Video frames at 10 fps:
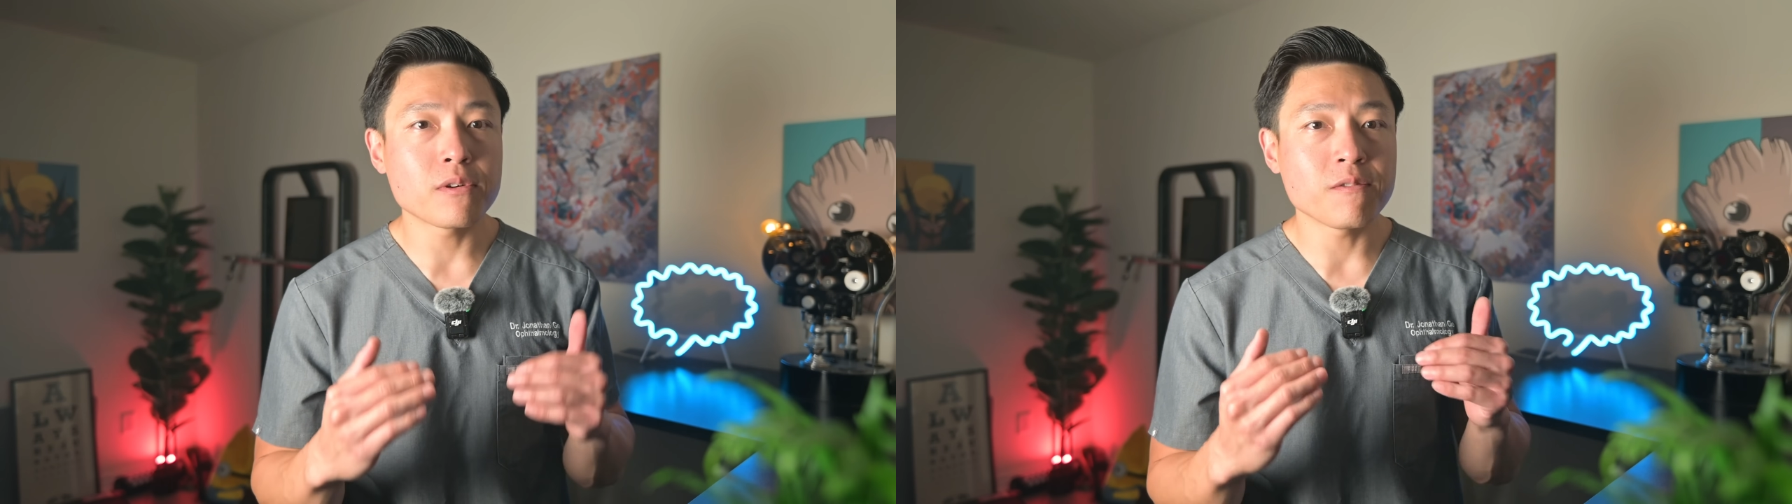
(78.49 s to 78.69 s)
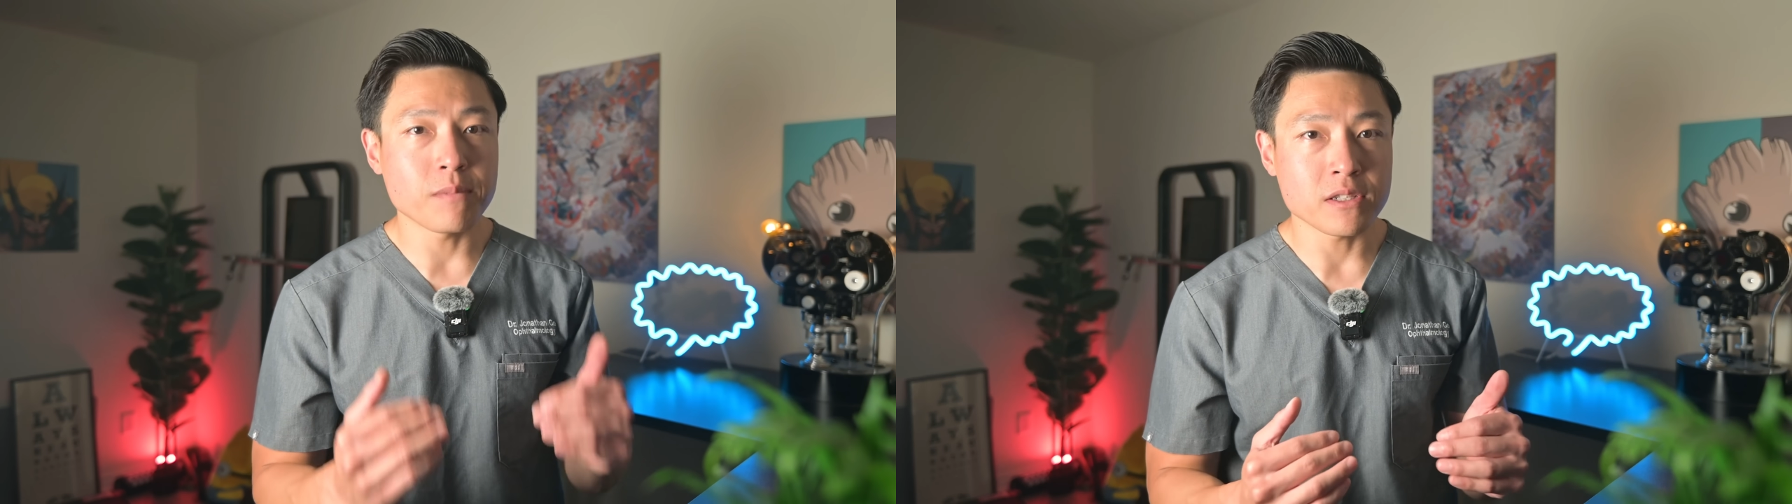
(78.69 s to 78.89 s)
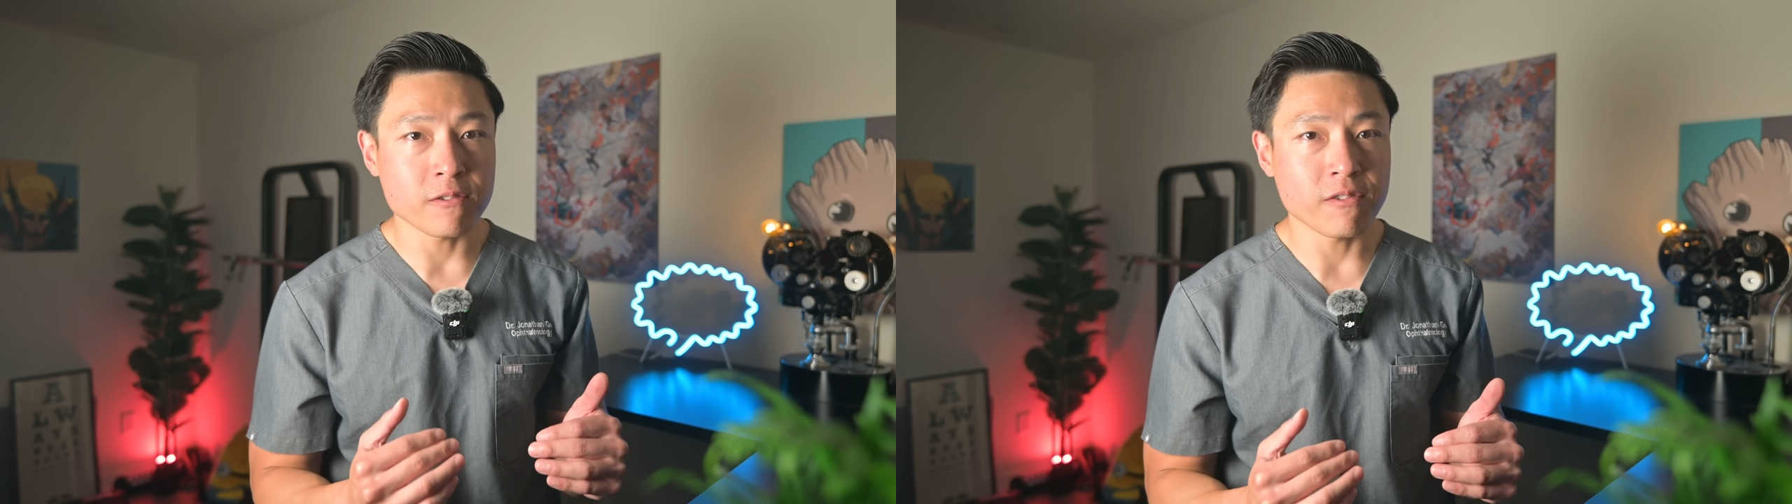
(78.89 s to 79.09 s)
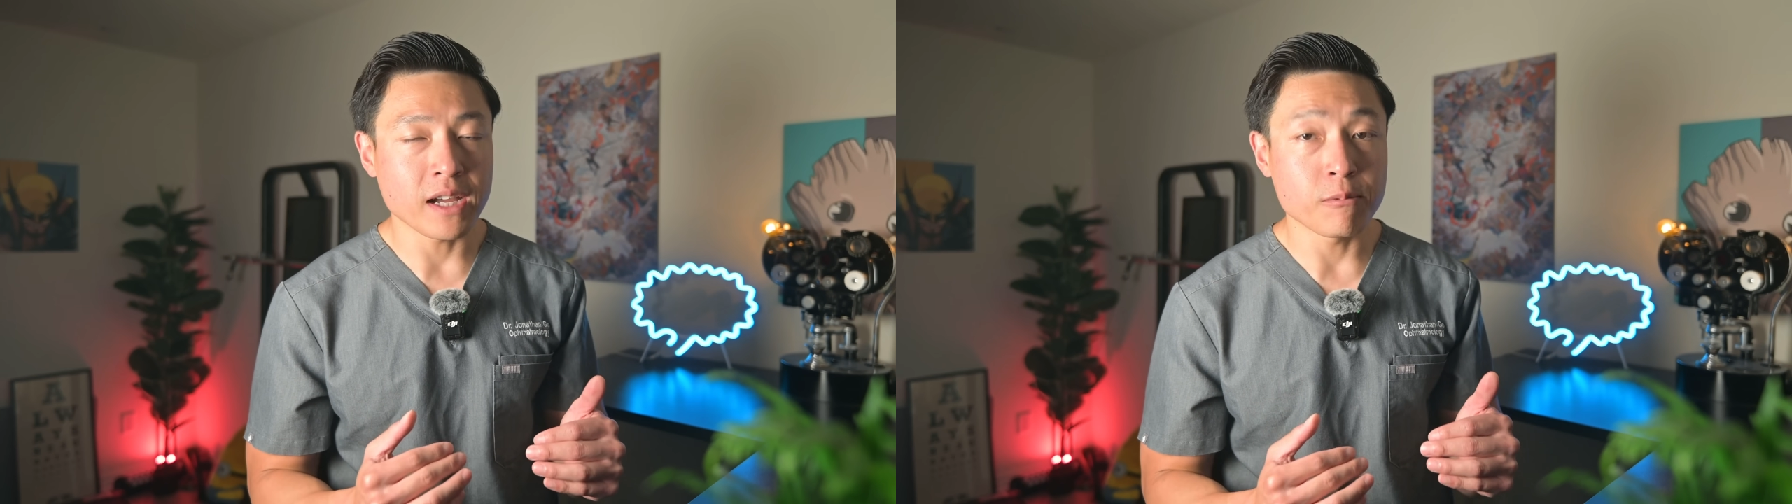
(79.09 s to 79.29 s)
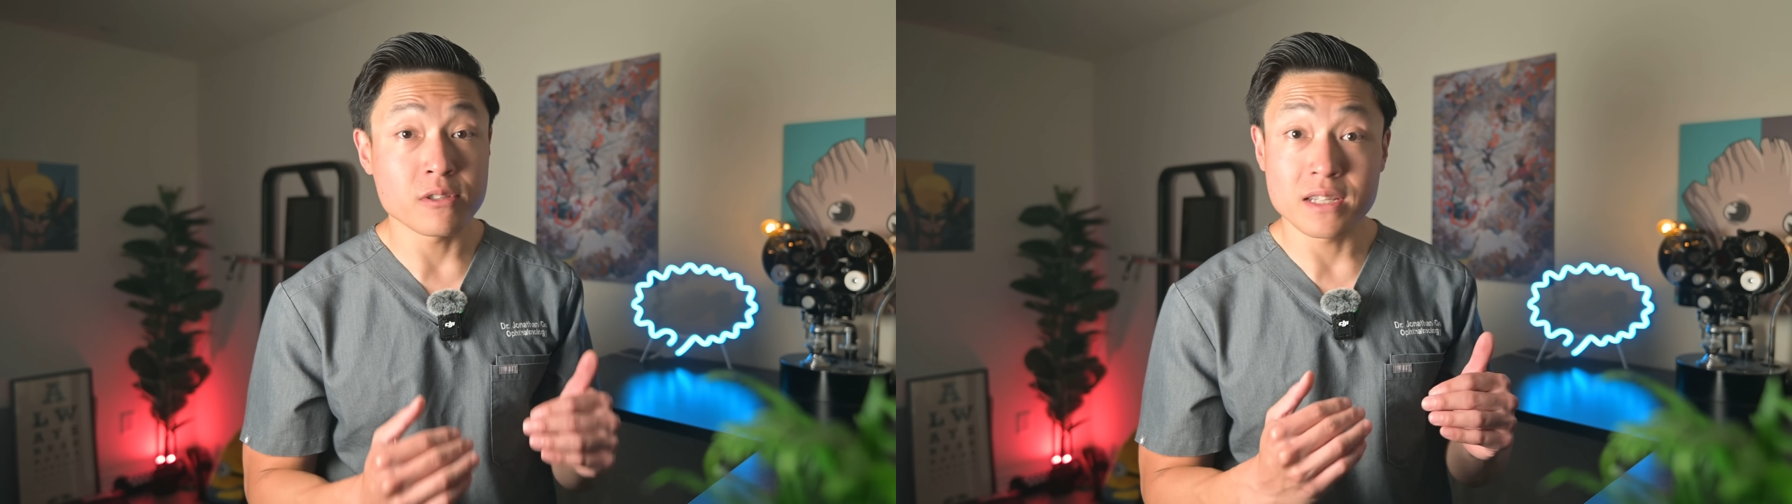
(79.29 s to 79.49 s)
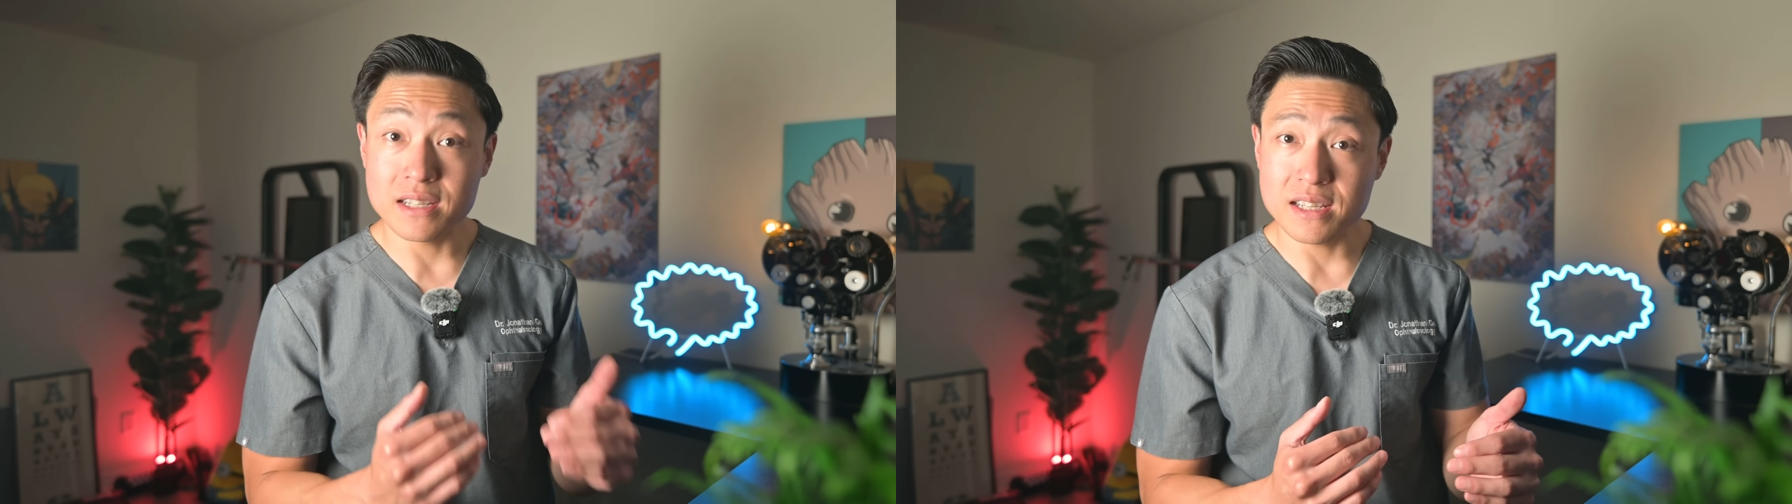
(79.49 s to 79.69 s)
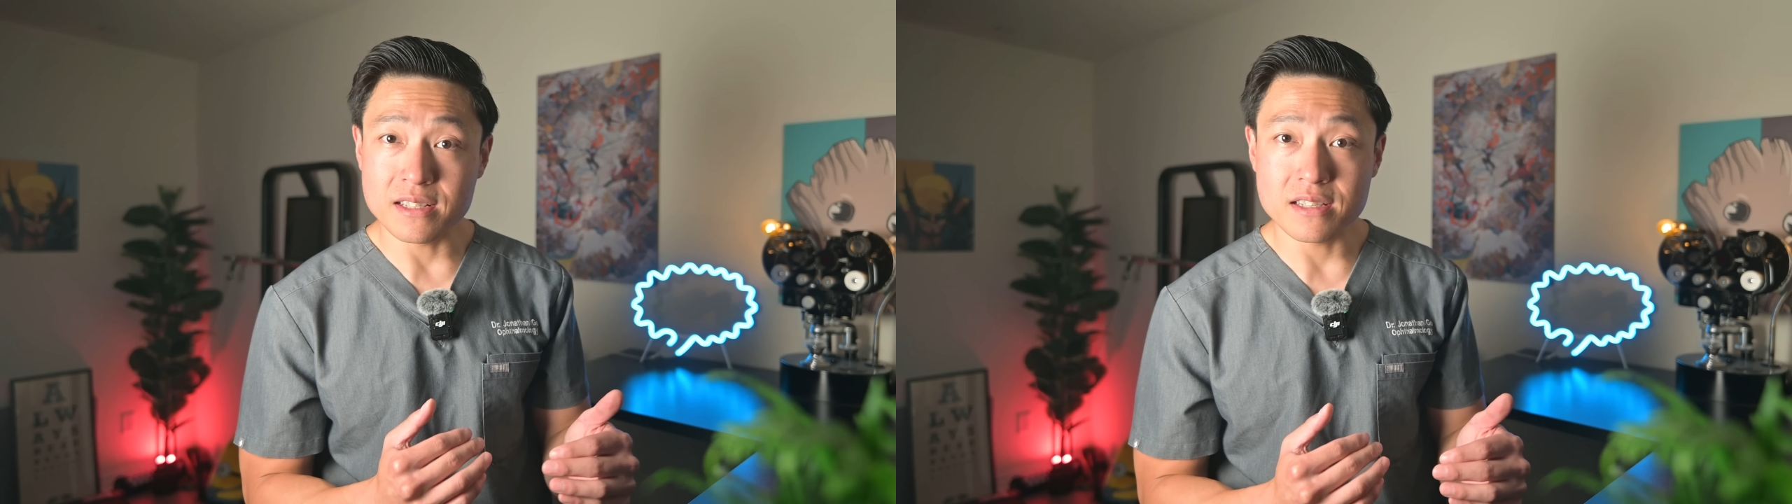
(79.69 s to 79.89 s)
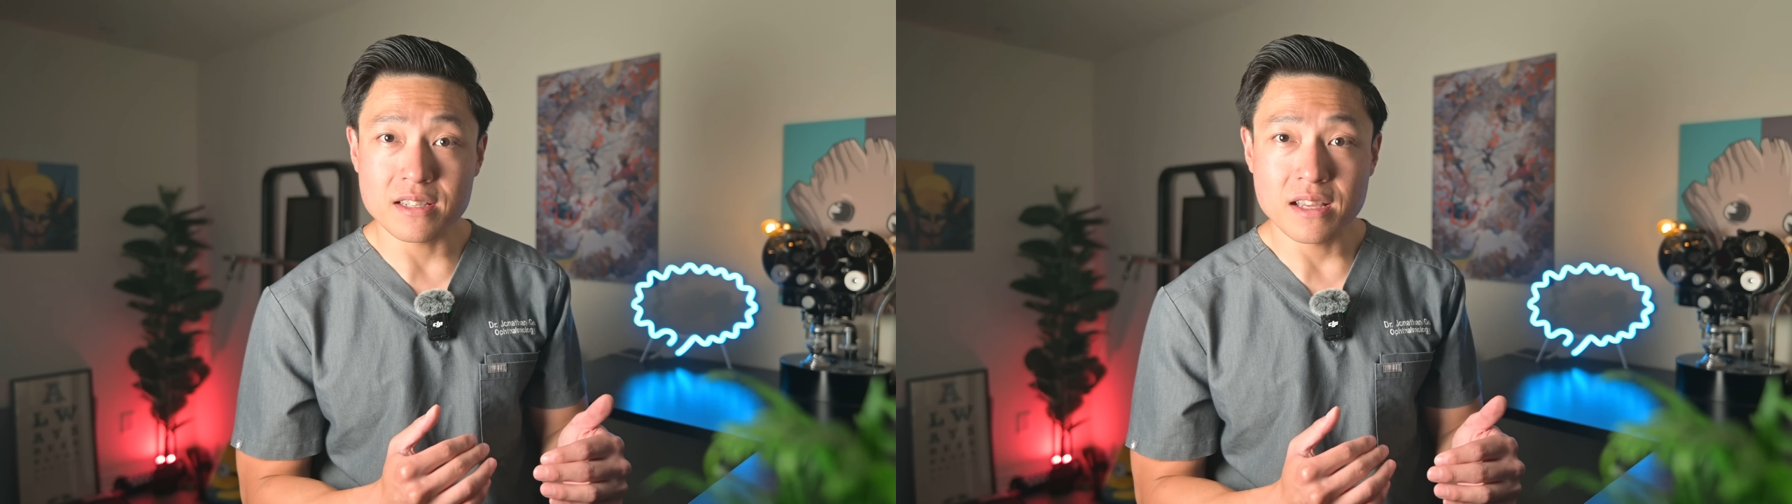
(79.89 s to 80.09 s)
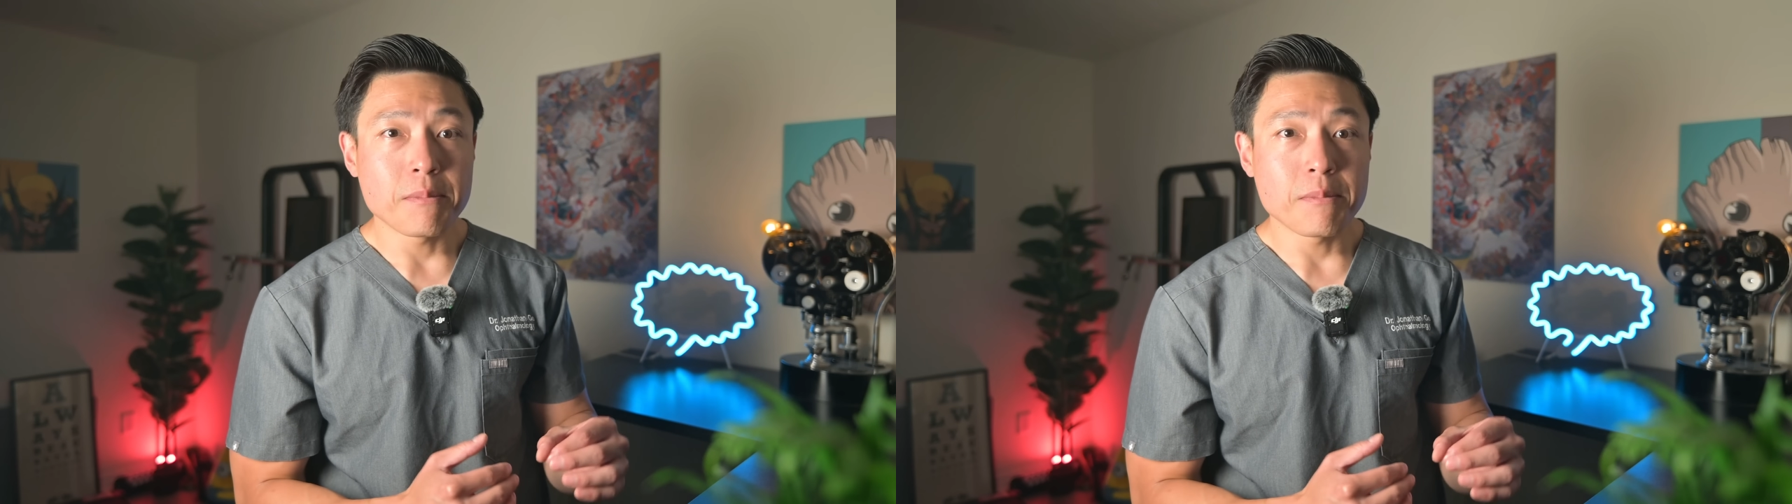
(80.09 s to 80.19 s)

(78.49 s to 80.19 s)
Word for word: of muscle fibers it needs.